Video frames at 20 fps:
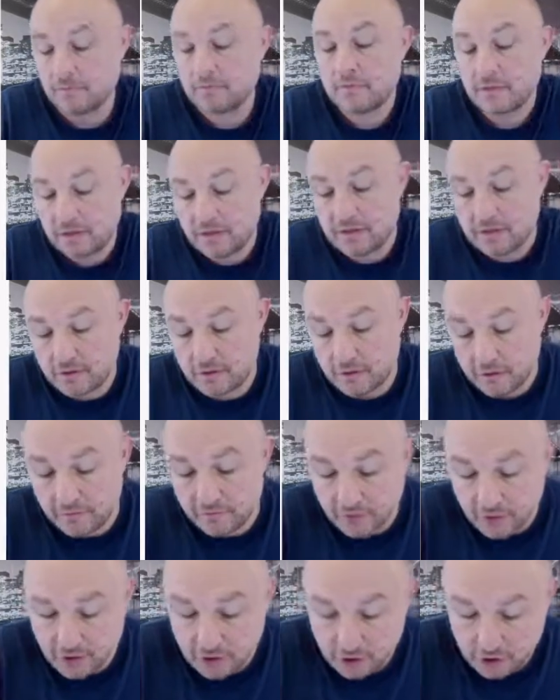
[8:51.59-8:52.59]
This is the
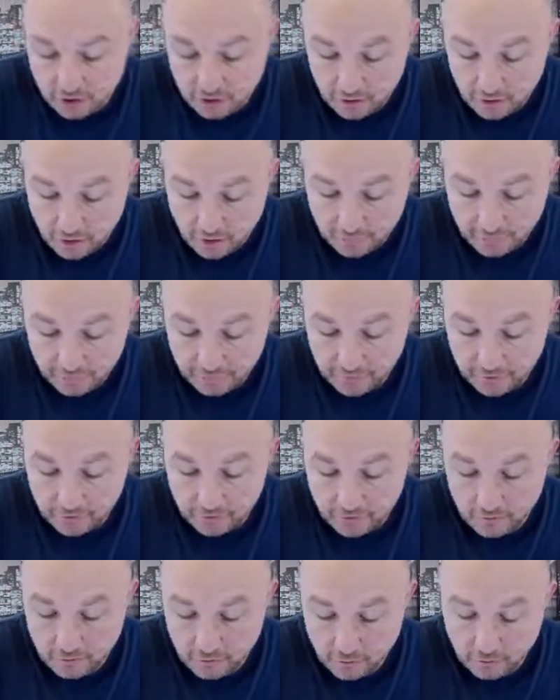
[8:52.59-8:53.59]
definition of the
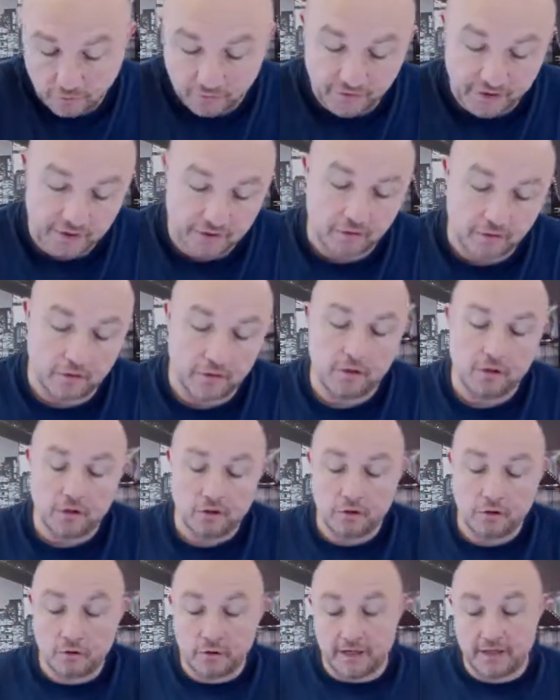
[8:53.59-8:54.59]
convex hull.
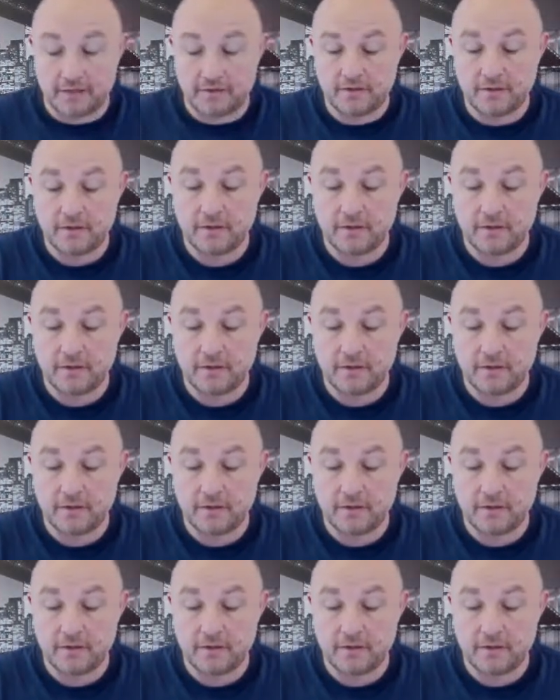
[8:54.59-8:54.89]
Great.